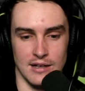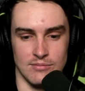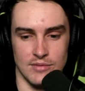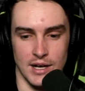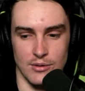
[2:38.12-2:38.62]

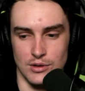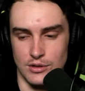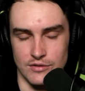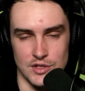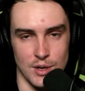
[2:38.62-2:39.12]
they were
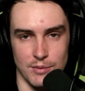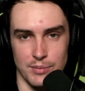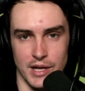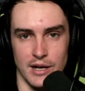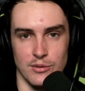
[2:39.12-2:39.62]
looking for someone to
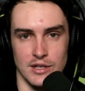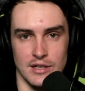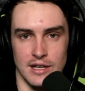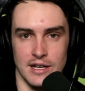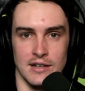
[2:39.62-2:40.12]
play with,
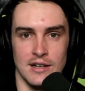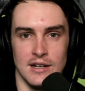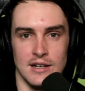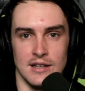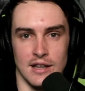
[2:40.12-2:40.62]
and they
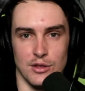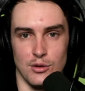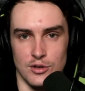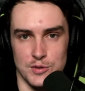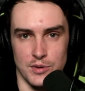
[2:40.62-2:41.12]
thought
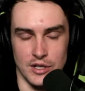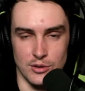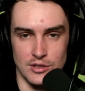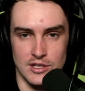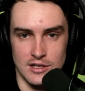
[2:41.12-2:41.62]
I was pretty
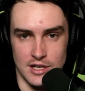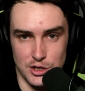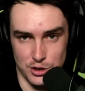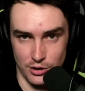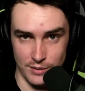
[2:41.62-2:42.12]
good. So I was like,
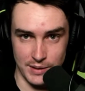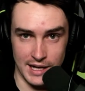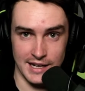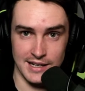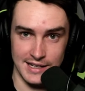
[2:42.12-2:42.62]
"Sure, I'll
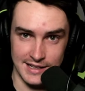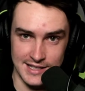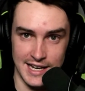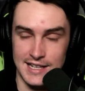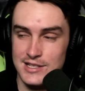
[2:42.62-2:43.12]
play in
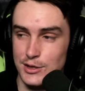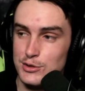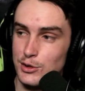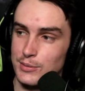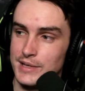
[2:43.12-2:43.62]
this ESL
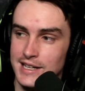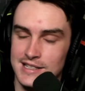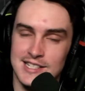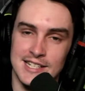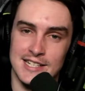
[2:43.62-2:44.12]
tournament
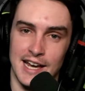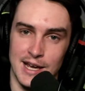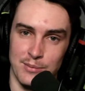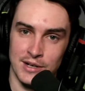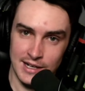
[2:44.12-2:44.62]
at 6
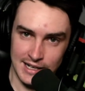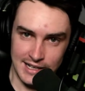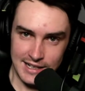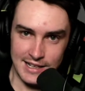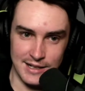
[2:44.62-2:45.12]
a.m.
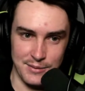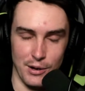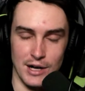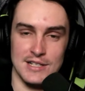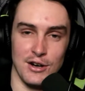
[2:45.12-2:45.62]

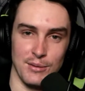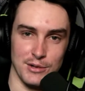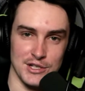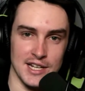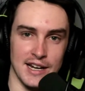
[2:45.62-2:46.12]
my time
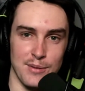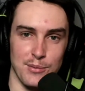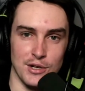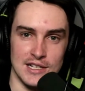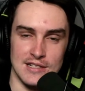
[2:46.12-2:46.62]
on a Sunday
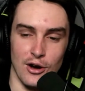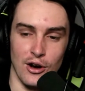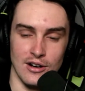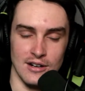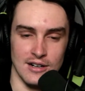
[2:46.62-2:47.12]
morning."
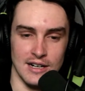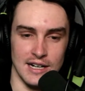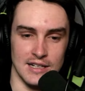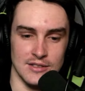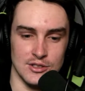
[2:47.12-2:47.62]
So
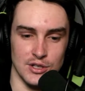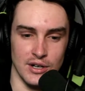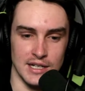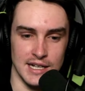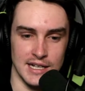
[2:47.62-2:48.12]
I
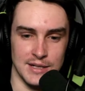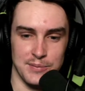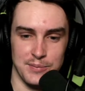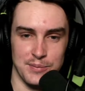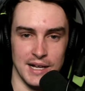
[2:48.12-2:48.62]
joined in,
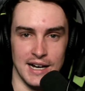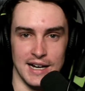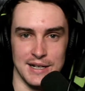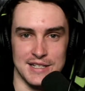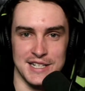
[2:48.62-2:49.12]

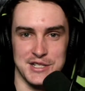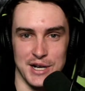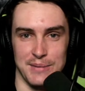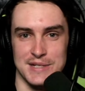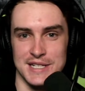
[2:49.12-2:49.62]

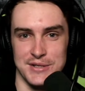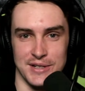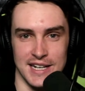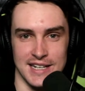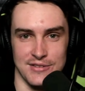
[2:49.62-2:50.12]
jumped into
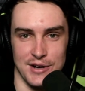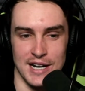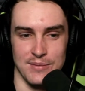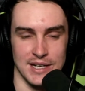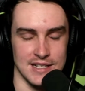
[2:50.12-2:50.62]
a
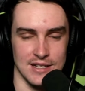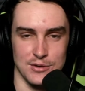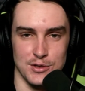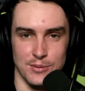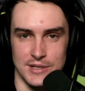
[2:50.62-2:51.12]
random
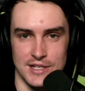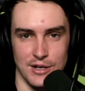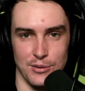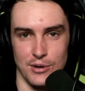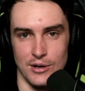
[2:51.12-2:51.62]
ESL tournament. Didn't
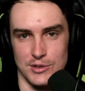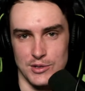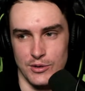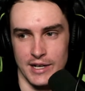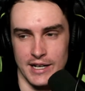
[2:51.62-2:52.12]
know what I was
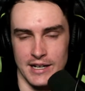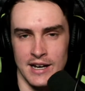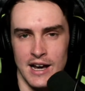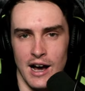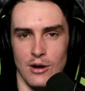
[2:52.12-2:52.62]
doing, and
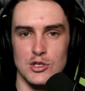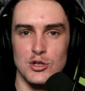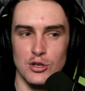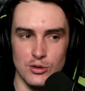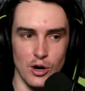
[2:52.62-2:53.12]
I was
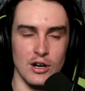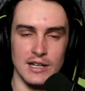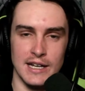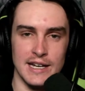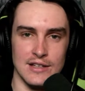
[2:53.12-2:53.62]
good at Rocket
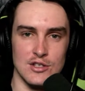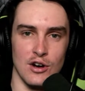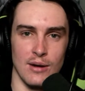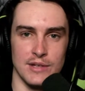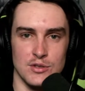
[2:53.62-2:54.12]
League at the
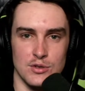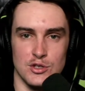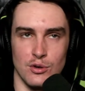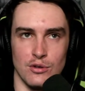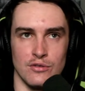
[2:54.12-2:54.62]
time. This was
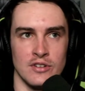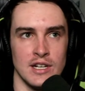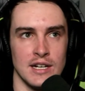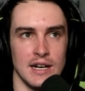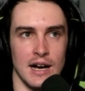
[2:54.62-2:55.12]
sort of
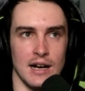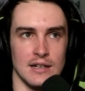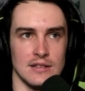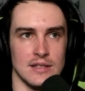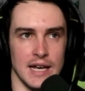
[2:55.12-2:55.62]

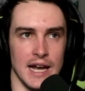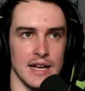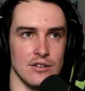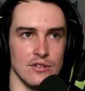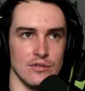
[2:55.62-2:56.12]
the
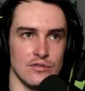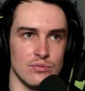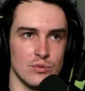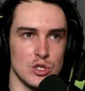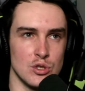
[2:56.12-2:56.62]
end of
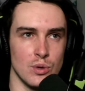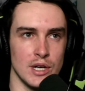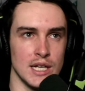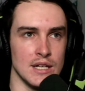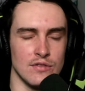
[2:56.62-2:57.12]

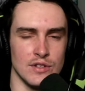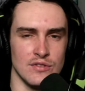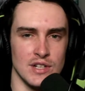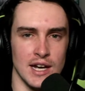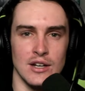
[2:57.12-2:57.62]

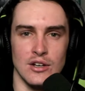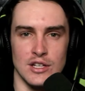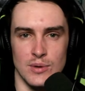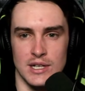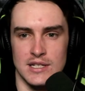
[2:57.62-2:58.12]
2015, early
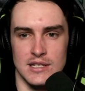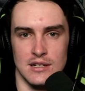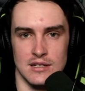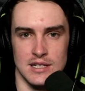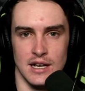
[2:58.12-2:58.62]
2016,
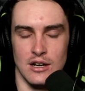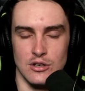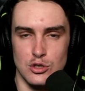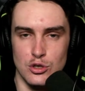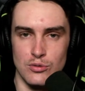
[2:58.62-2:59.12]
I'd say. Like I
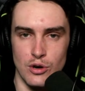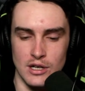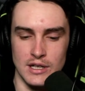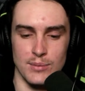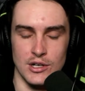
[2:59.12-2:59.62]
was good at
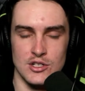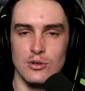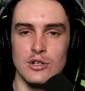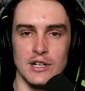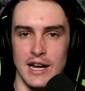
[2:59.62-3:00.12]
Rocket League, but I still
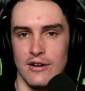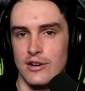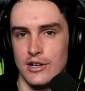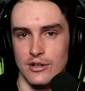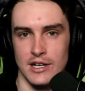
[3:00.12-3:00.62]
couldn't
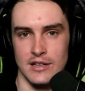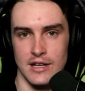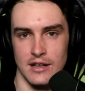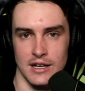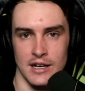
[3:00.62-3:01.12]
aerial or
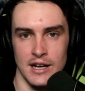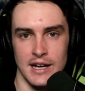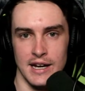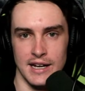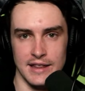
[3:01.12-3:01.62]
anything. Like
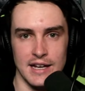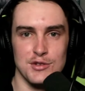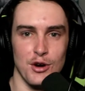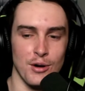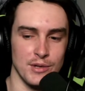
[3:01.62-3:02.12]
in that
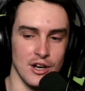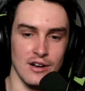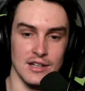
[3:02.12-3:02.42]
time, in the early